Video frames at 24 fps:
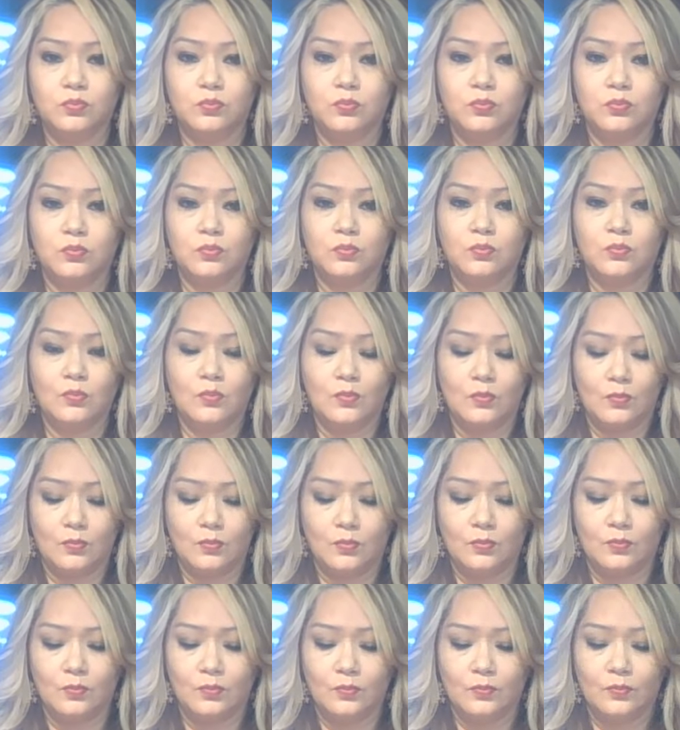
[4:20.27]

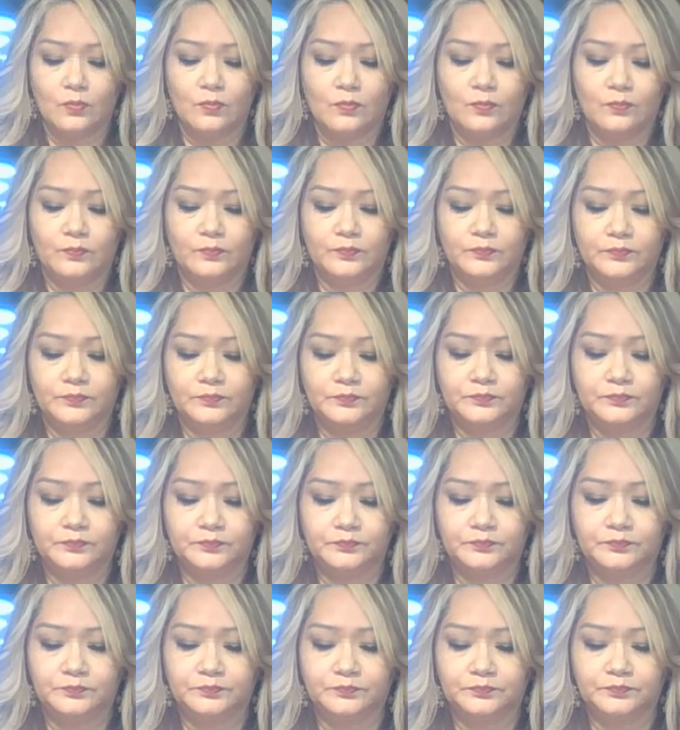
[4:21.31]

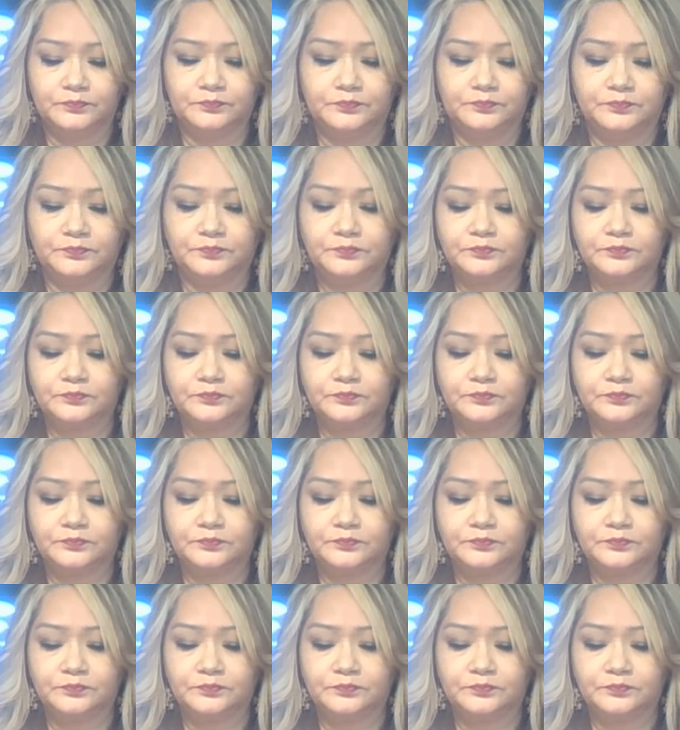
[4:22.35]
Nothing is said.